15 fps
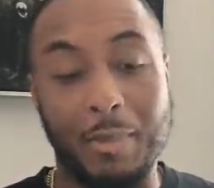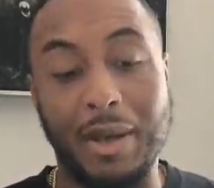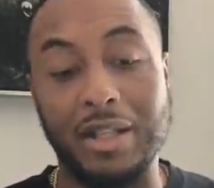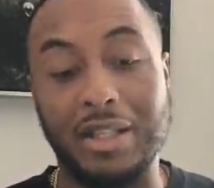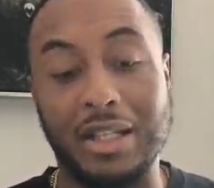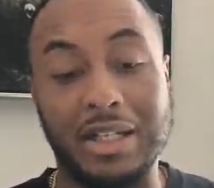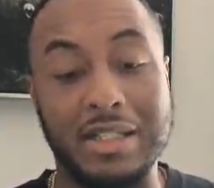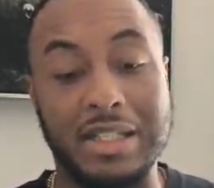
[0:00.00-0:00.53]

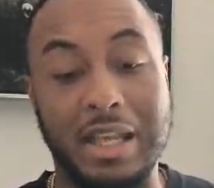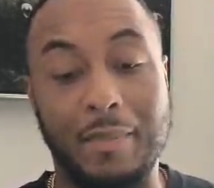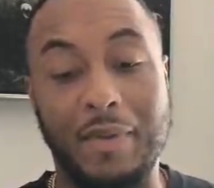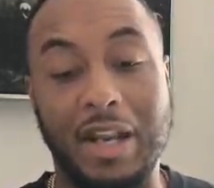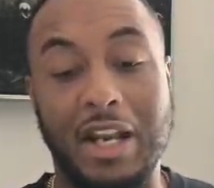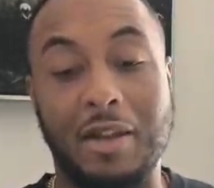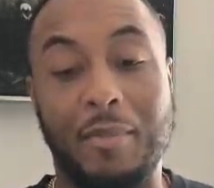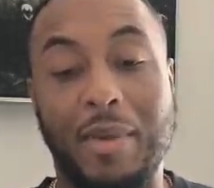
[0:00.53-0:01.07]
about the
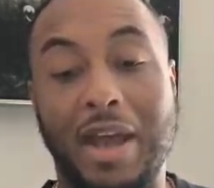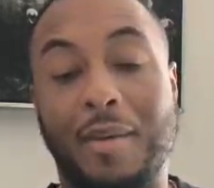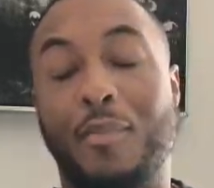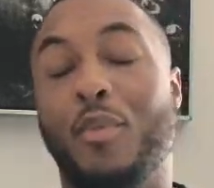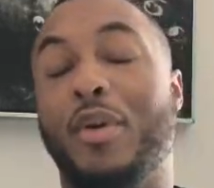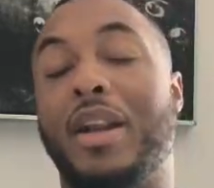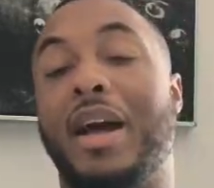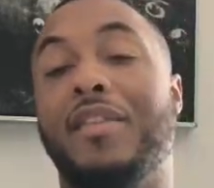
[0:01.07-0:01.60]
Contaminated
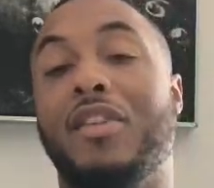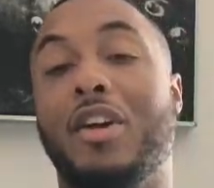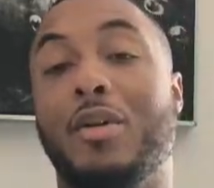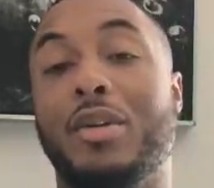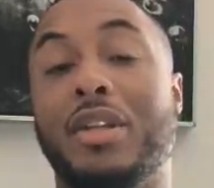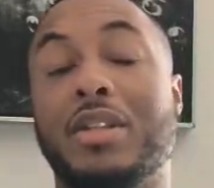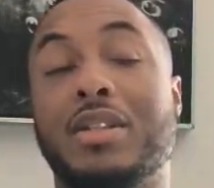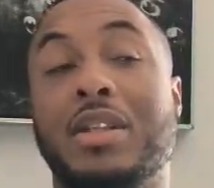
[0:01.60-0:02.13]
map, what I've
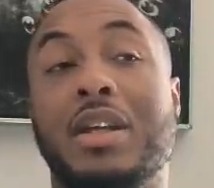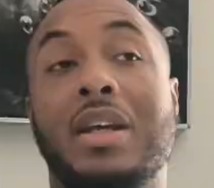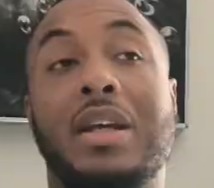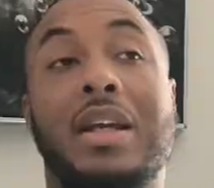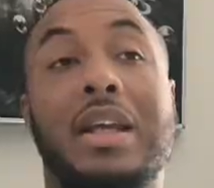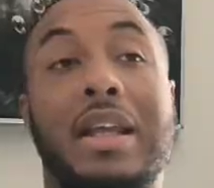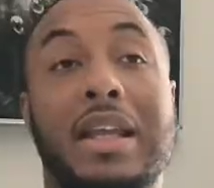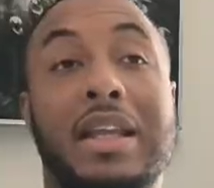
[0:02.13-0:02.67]
noticed
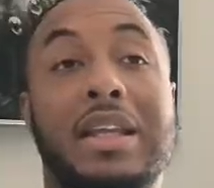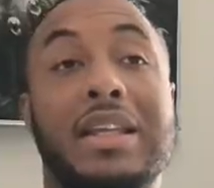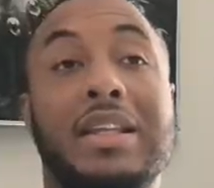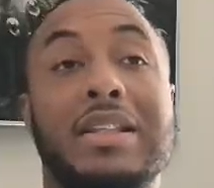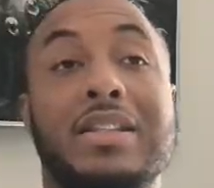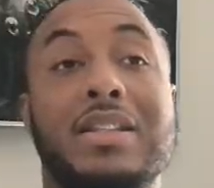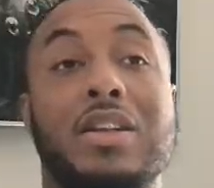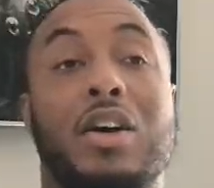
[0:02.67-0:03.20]

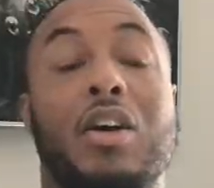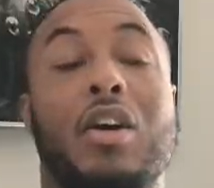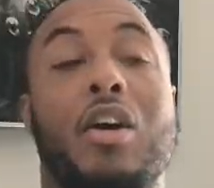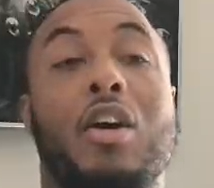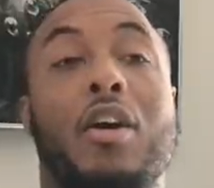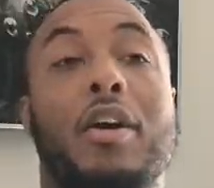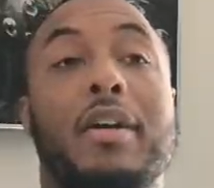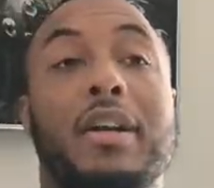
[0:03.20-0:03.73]
is
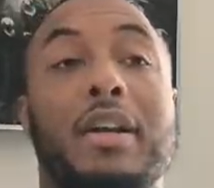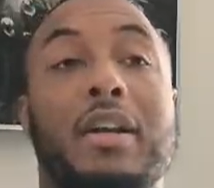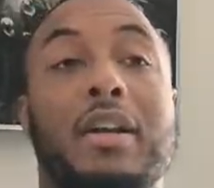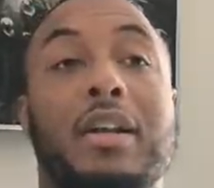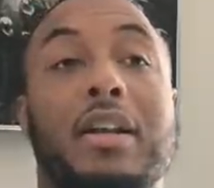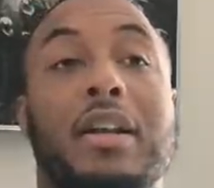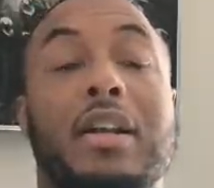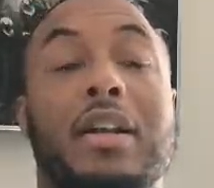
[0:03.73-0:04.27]

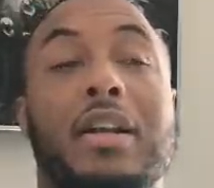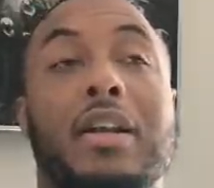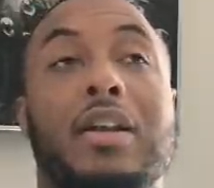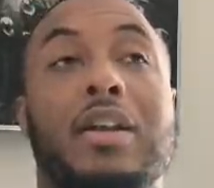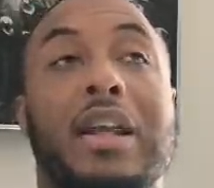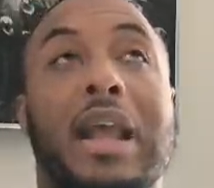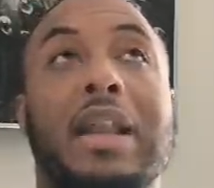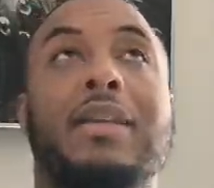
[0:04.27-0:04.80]

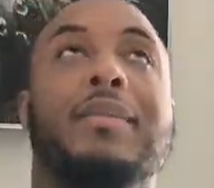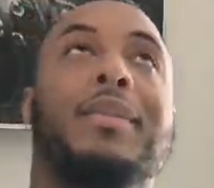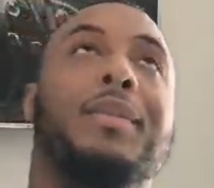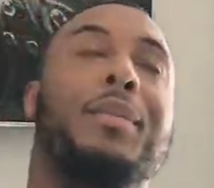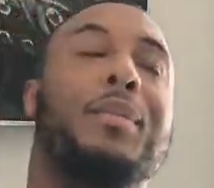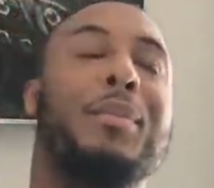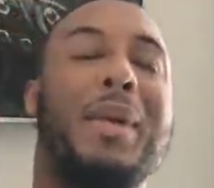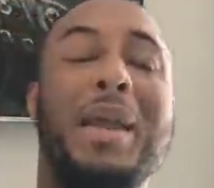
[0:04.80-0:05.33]
and
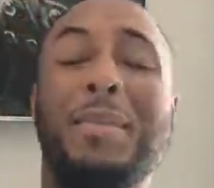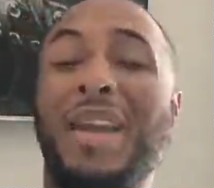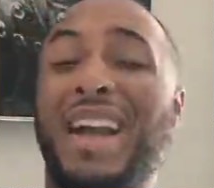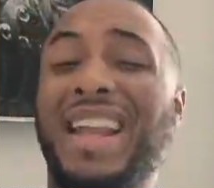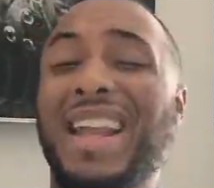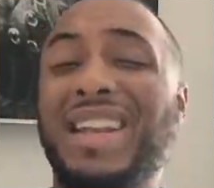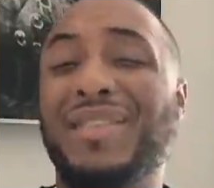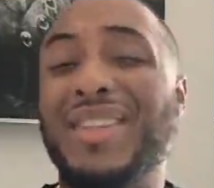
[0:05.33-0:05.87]
maybe I
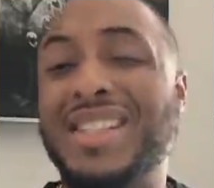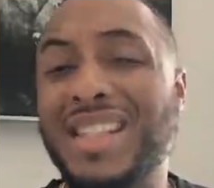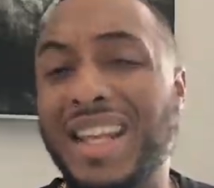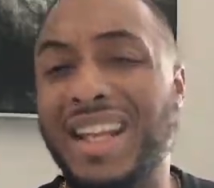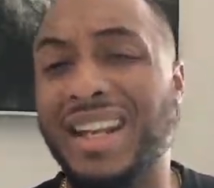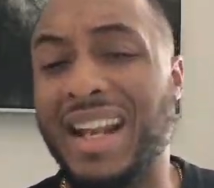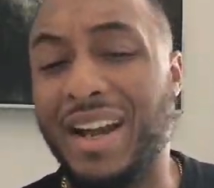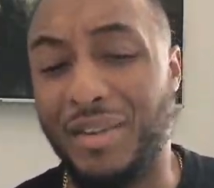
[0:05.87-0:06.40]
can't even
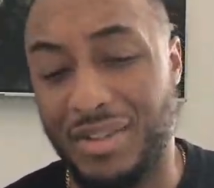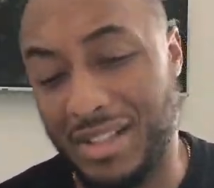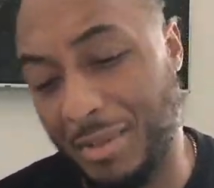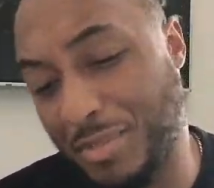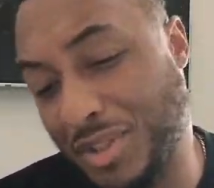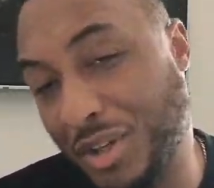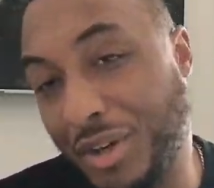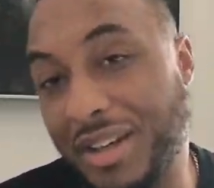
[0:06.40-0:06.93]
say it now because
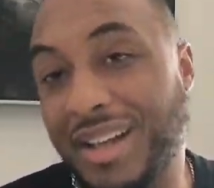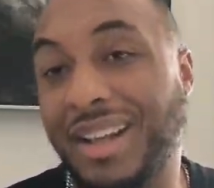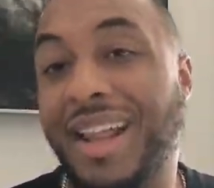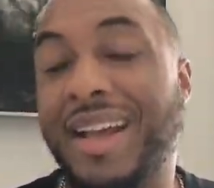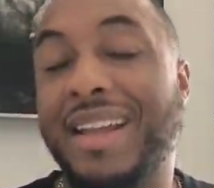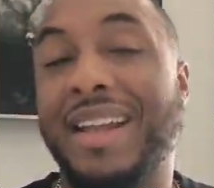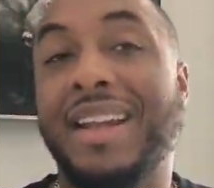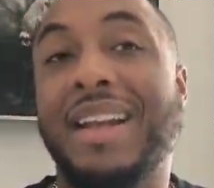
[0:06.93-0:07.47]
I'm starting to
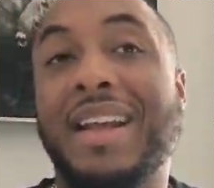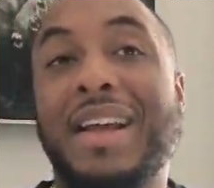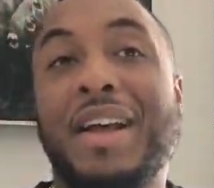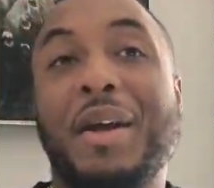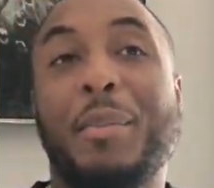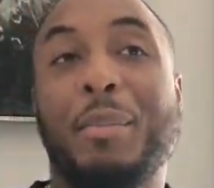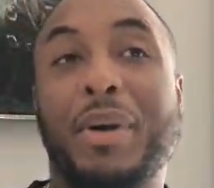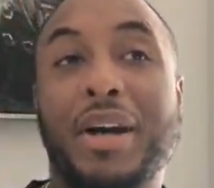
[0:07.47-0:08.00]
like it,
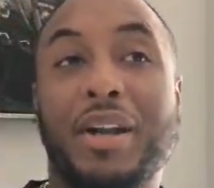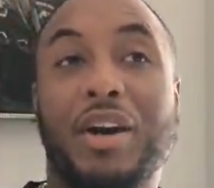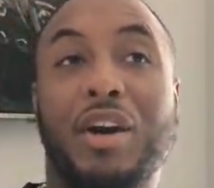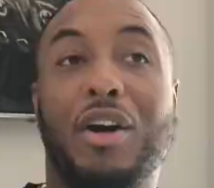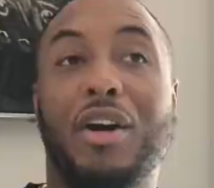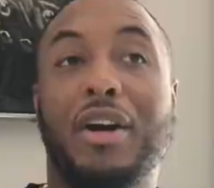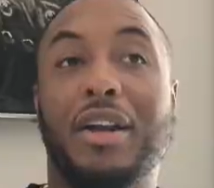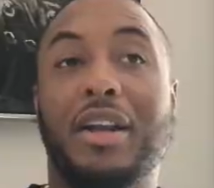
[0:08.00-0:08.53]
but
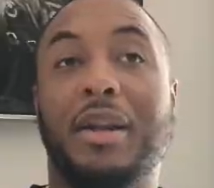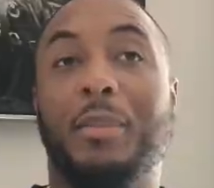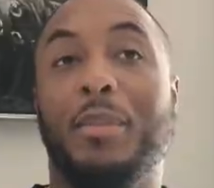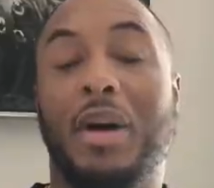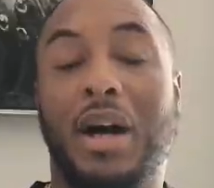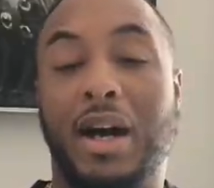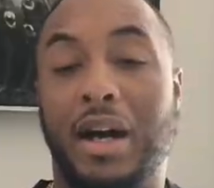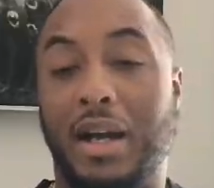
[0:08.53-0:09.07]
on
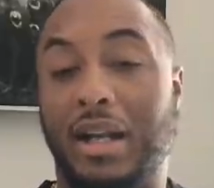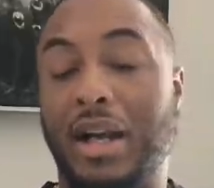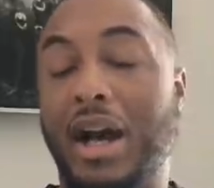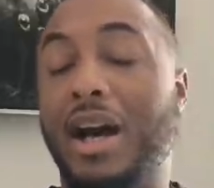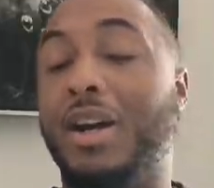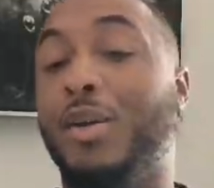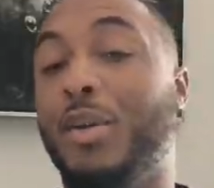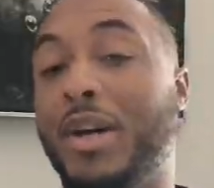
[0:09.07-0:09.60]

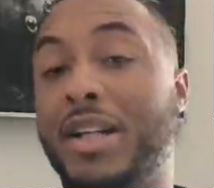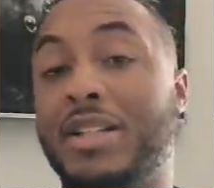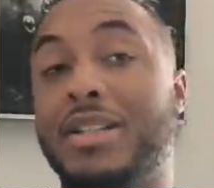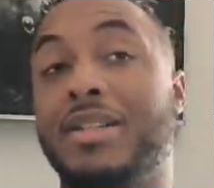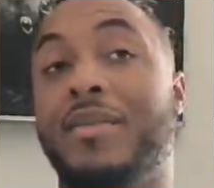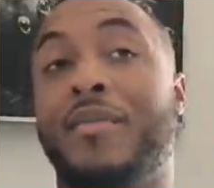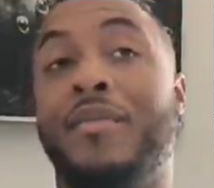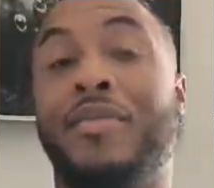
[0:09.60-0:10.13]

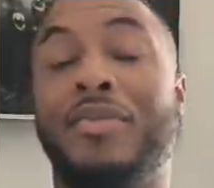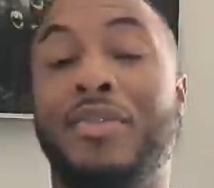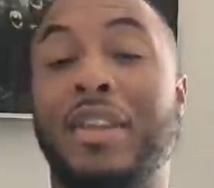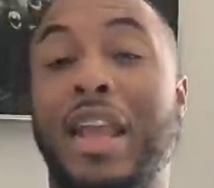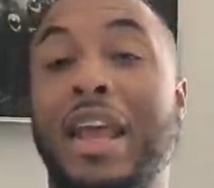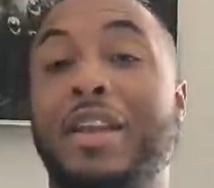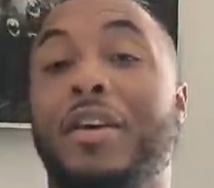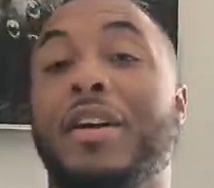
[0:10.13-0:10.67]
Conquest
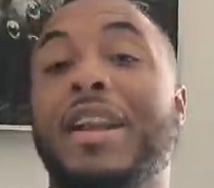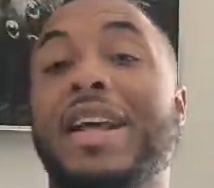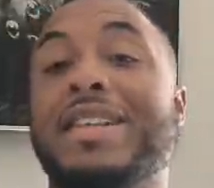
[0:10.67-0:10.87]
and on